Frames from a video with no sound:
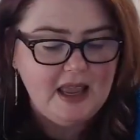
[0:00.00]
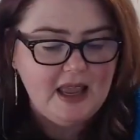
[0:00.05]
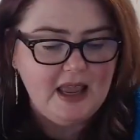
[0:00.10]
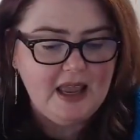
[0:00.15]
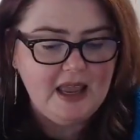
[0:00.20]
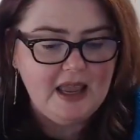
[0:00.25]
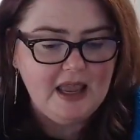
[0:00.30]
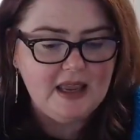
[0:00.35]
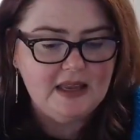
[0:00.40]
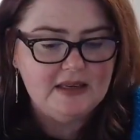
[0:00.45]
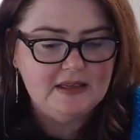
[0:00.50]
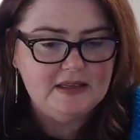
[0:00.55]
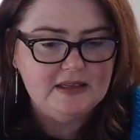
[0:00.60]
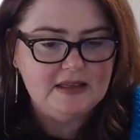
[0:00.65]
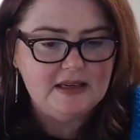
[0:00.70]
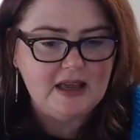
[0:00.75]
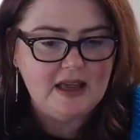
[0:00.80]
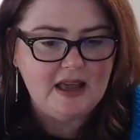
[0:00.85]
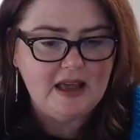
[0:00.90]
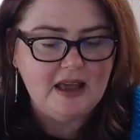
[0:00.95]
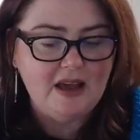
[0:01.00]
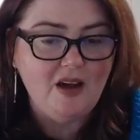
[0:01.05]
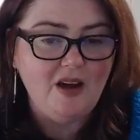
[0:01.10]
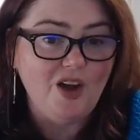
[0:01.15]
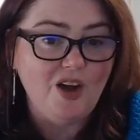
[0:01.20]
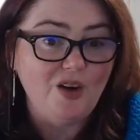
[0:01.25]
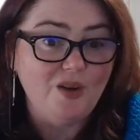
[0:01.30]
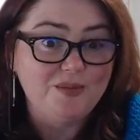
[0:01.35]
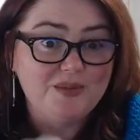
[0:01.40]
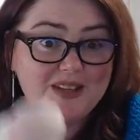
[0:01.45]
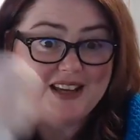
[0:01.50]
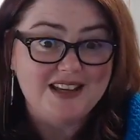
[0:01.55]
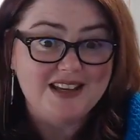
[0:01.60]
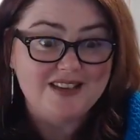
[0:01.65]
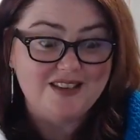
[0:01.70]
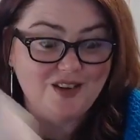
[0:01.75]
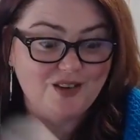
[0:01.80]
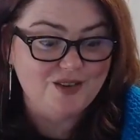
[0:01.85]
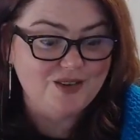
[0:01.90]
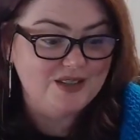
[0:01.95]
and I hope to
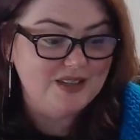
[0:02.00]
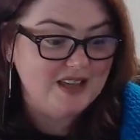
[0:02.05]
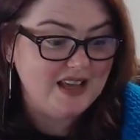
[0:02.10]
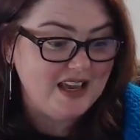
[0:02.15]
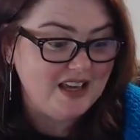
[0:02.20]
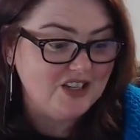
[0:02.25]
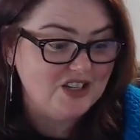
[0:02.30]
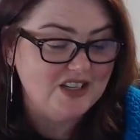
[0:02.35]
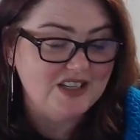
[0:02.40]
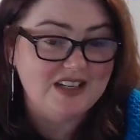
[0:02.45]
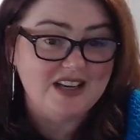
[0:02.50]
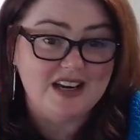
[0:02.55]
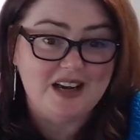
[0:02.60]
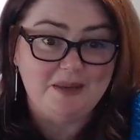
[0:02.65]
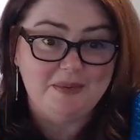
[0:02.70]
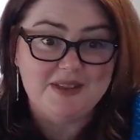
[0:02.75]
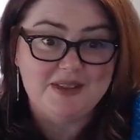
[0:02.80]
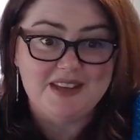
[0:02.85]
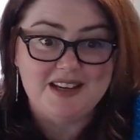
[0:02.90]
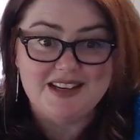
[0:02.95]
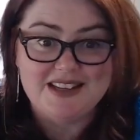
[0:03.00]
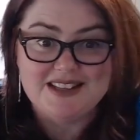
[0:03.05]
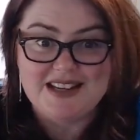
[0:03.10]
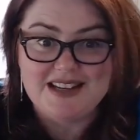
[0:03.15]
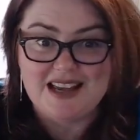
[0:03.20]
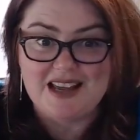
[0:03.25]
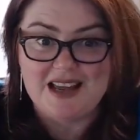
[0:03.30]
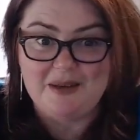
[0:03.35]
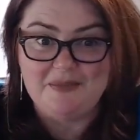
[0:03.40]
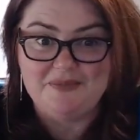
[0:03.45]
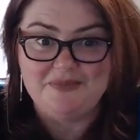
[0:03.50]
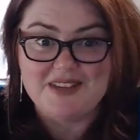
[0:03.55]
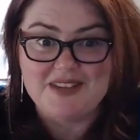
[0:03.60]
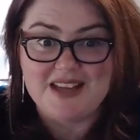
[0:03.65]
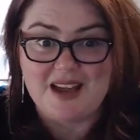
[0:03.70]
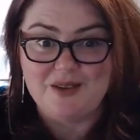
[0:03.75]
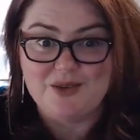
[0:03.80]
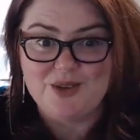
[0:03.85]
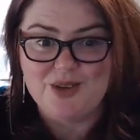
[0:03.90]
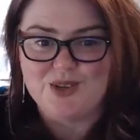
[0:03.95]
get those actually done up in the next
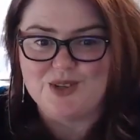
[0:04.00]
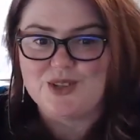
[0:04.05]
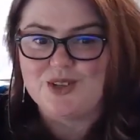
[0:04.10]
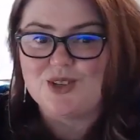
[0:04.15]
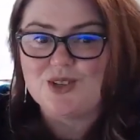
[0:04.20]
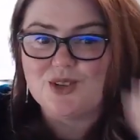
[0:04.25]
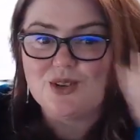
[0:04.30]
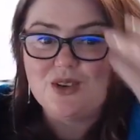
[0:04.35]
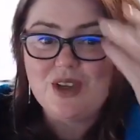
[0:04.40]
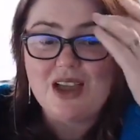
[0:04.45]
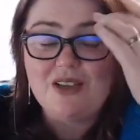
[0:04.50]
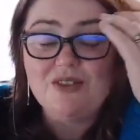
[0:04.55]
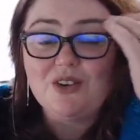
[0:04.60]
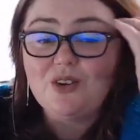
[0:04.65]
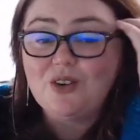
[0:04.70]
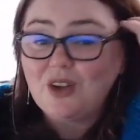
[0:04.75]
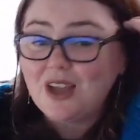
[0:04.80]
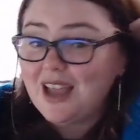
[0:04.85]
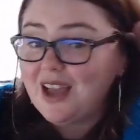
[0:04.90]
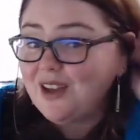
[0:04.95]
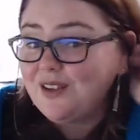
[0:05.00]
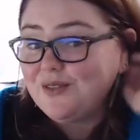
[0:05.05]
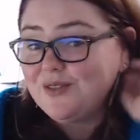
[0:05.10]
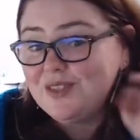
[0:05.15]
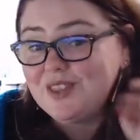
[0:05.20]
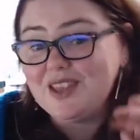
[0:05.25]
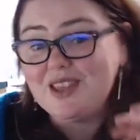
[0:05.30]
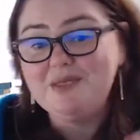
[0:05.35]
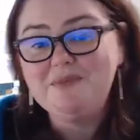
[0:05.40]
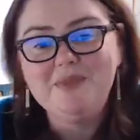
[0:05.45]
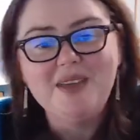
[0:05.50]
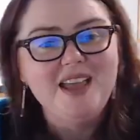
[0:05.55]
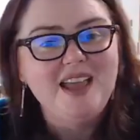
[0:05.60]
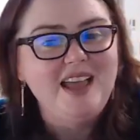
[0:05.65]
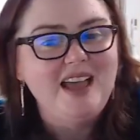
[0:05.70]
day or two. So do have a look out for them.